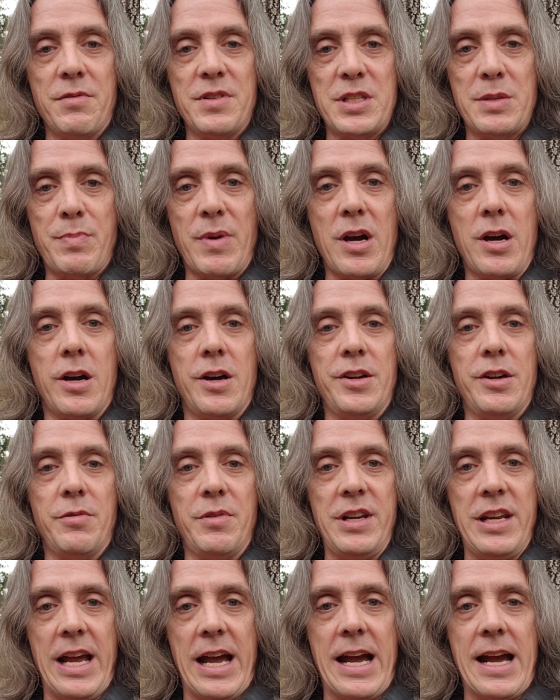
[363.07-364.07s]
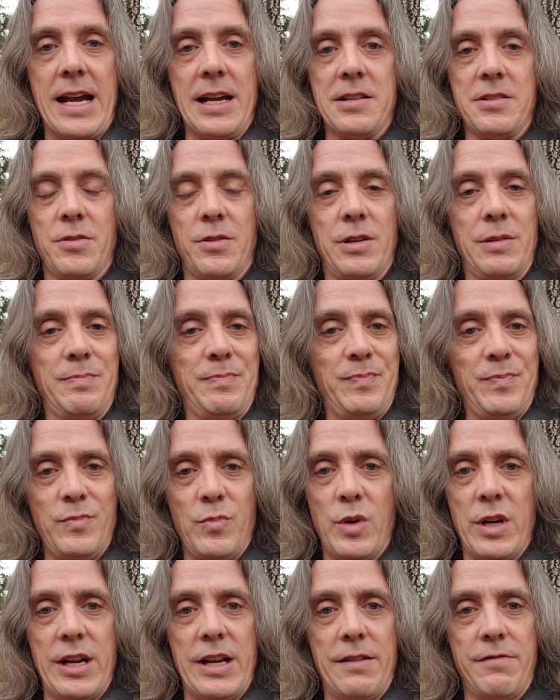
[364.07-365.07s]
or respond or react or
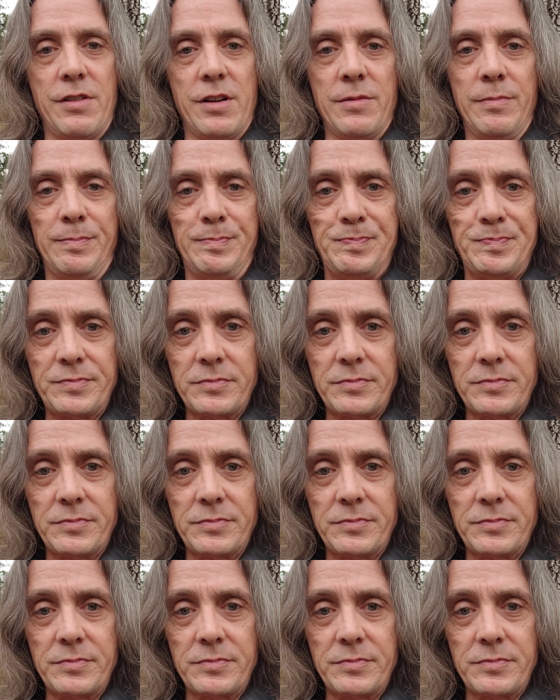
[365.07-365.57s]
whatever,